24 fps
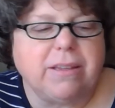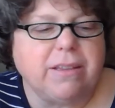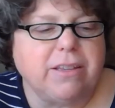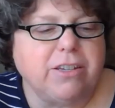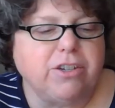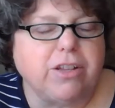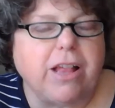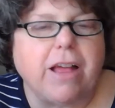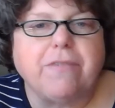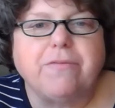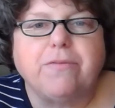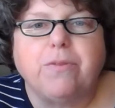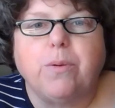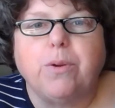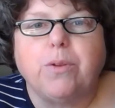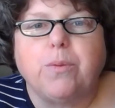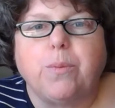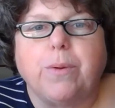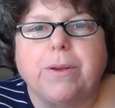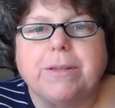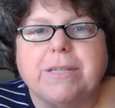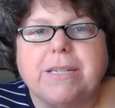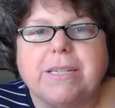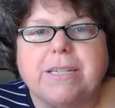4th
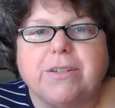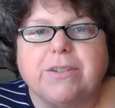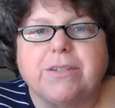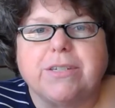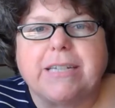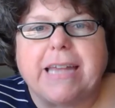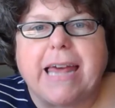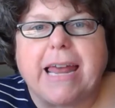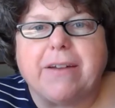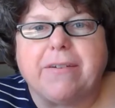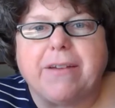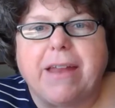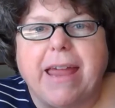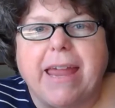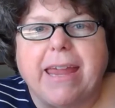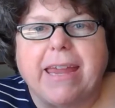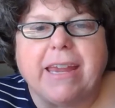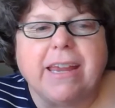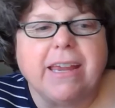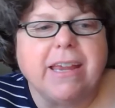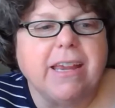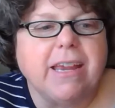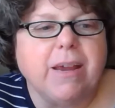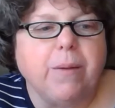wasn't until
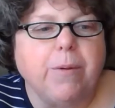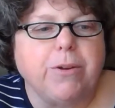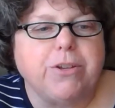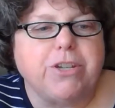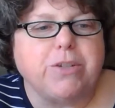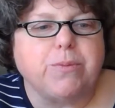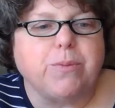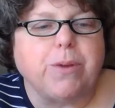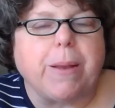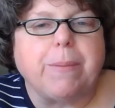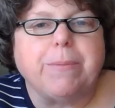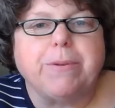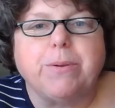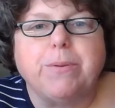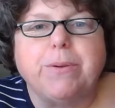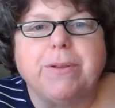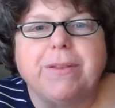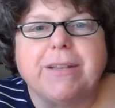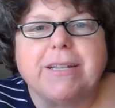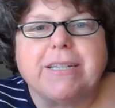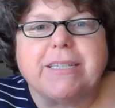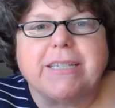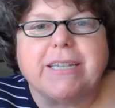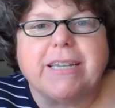Saturday, which is when I'm doing
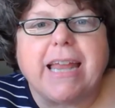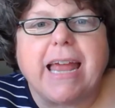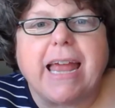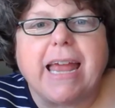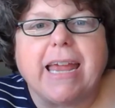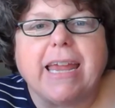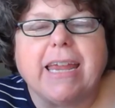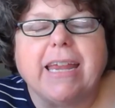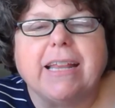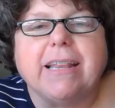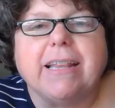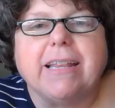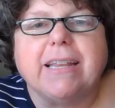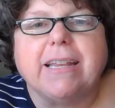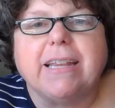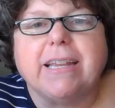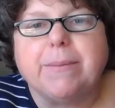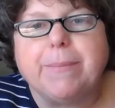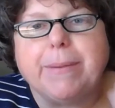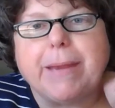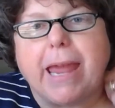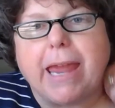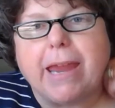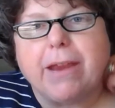this today. And then
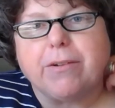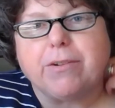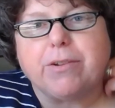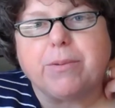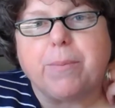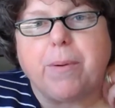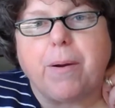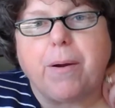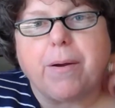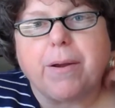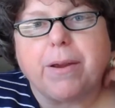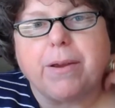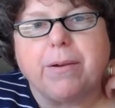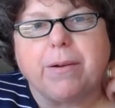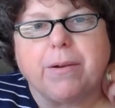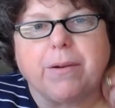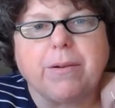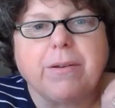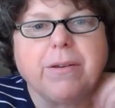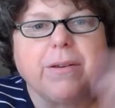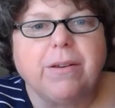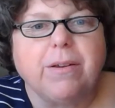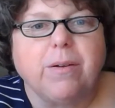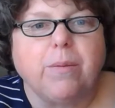it'll be aired tomorrow
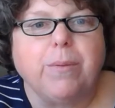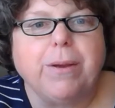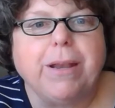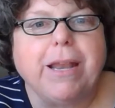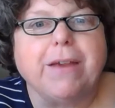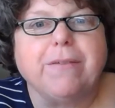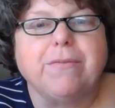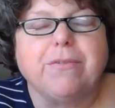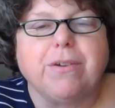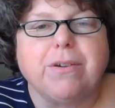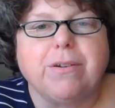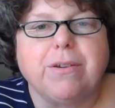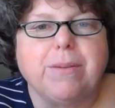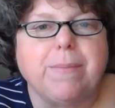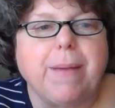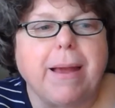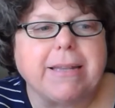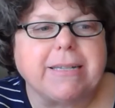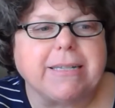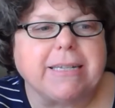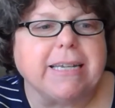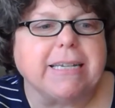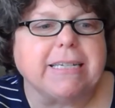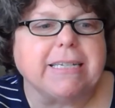or whenever you
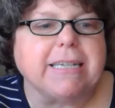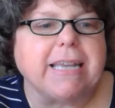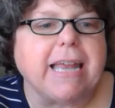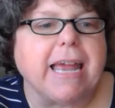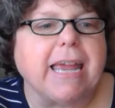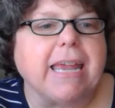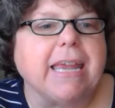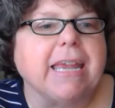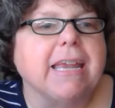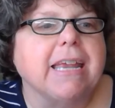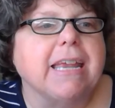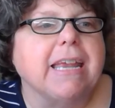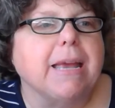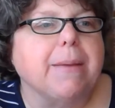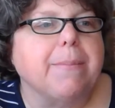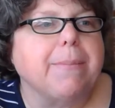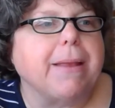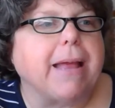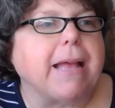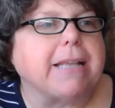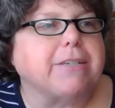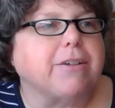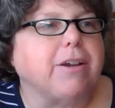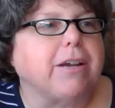might see it today.
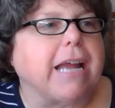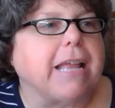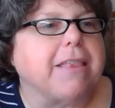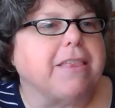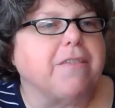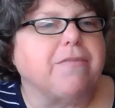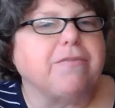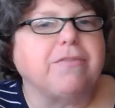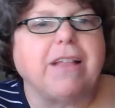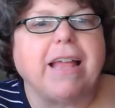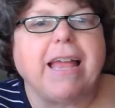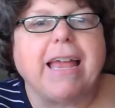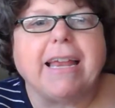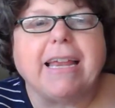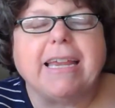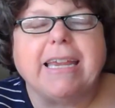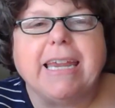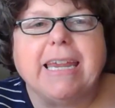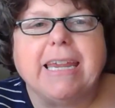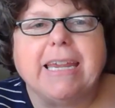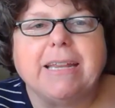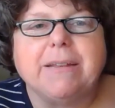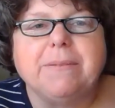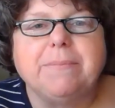But so I got the flag
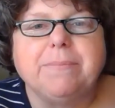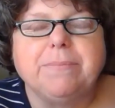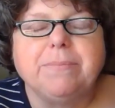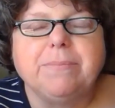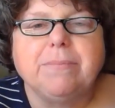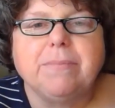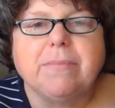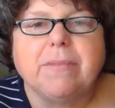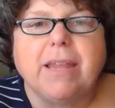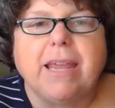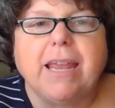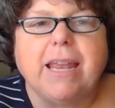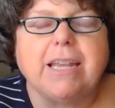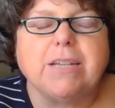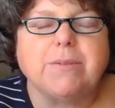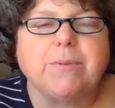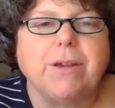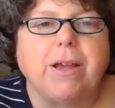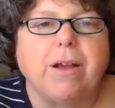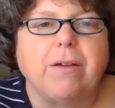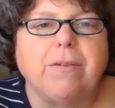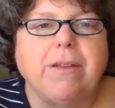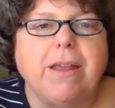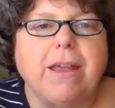again. And as we
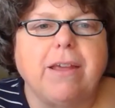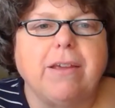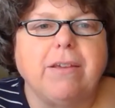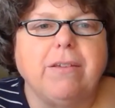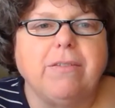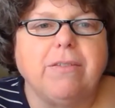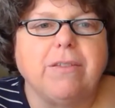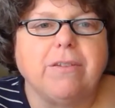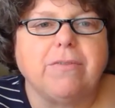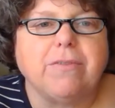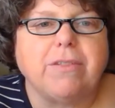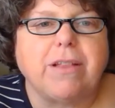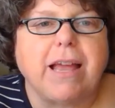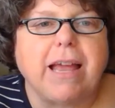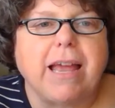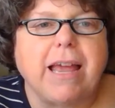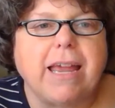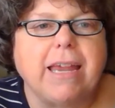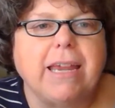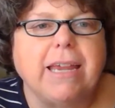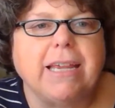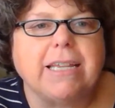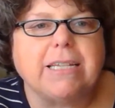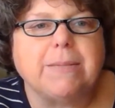all know, the
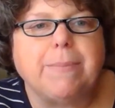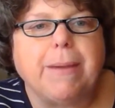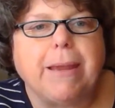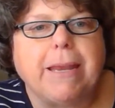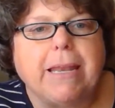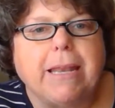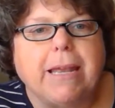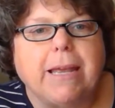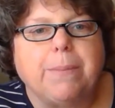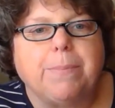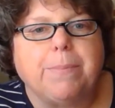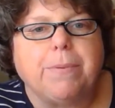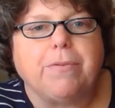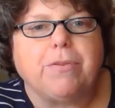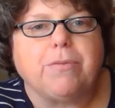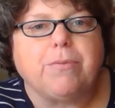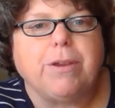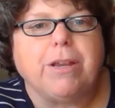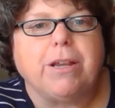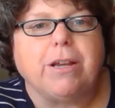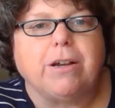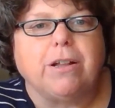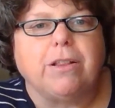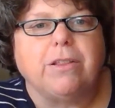flag is made up of
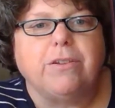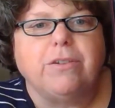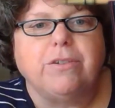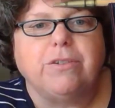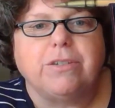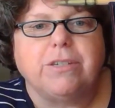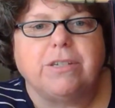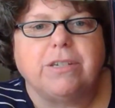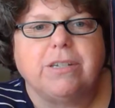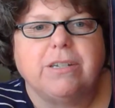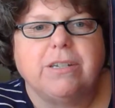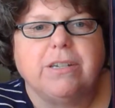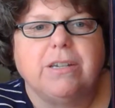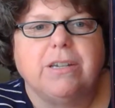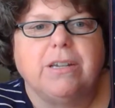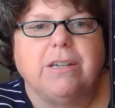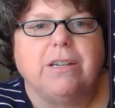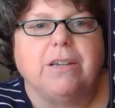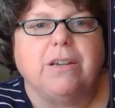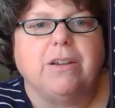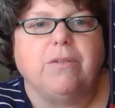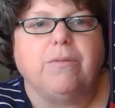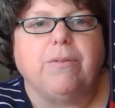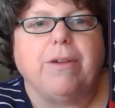three colors:
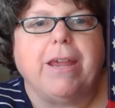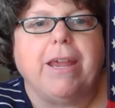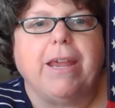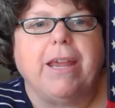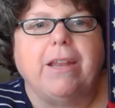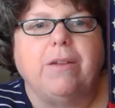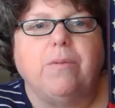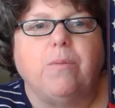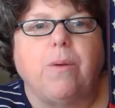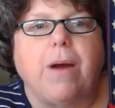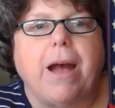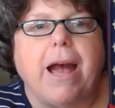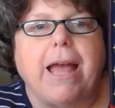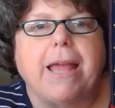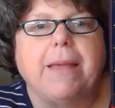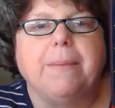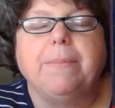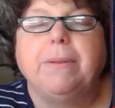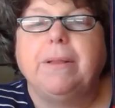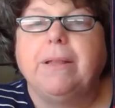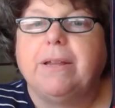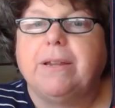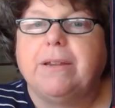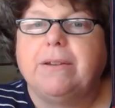red, white, and
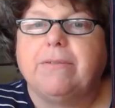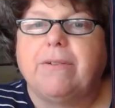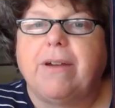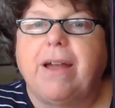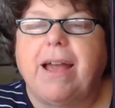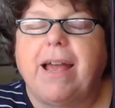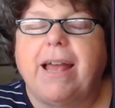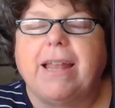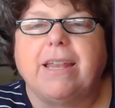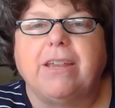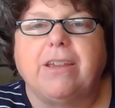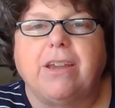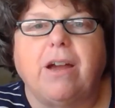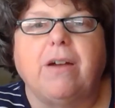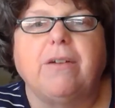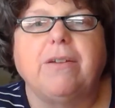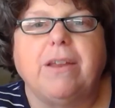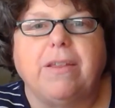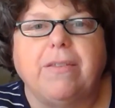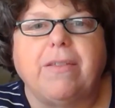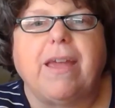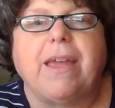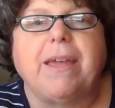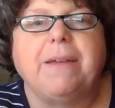blue, right? I know y'all
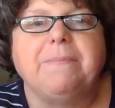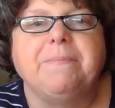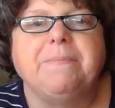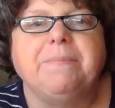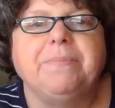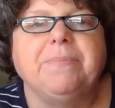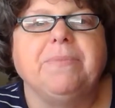know that.